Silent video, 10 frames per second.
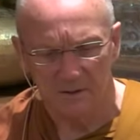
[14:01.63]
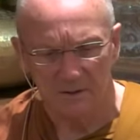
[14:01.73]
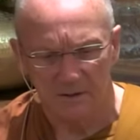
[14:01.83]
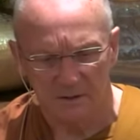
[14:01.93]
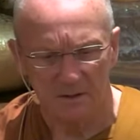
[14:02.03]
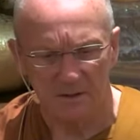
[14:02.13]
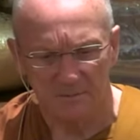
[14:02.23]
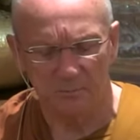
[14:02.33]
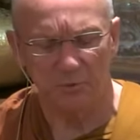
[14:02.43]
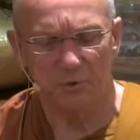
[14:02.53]
in
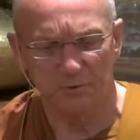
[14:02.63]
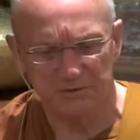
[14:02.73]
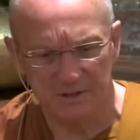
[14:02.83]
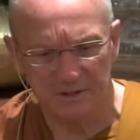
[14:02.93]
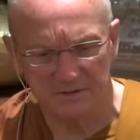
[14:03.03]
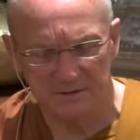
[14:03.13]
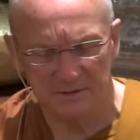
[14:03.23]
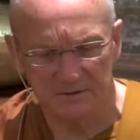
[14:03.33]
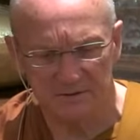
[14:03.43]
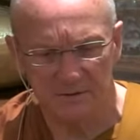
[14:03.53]

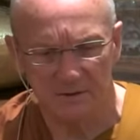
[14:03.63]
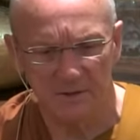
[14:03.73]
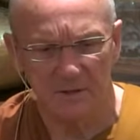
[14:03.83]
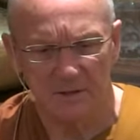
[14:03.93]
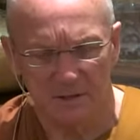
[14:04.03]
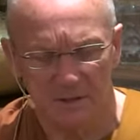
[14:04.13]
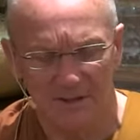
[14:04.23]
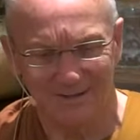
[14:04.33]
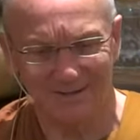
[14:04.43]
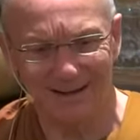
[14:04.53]
processes,
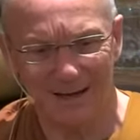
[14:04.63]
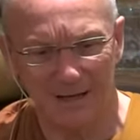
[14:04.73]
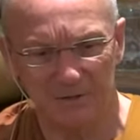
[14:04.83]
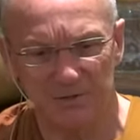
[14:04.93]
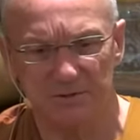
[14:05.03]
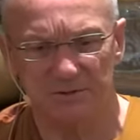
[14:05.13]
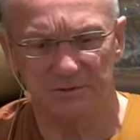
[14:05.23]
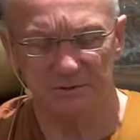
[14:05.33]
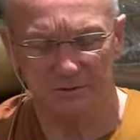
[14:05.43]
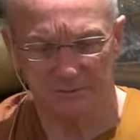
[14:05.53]
in
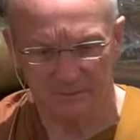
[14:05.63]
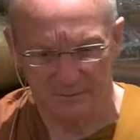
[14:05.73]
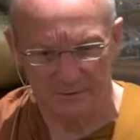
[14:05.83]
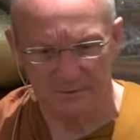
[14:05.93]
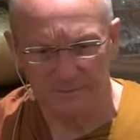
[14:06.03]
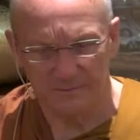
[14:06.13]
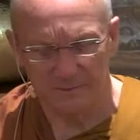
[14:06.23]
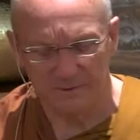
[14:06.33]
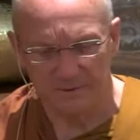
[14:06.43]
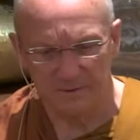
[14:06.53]
actions,
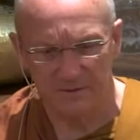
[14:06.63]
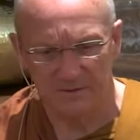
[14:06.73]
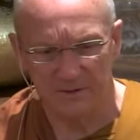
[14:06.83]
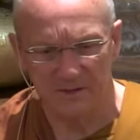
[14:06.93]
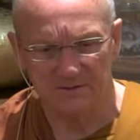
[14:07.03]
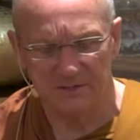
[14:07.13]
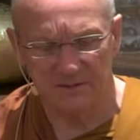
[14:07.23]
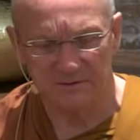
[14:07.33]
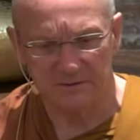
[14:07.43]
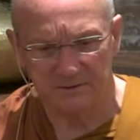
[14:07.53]
in that
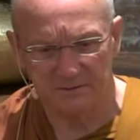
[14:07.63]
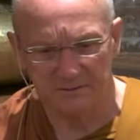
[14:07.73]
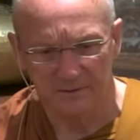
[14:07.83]
sense of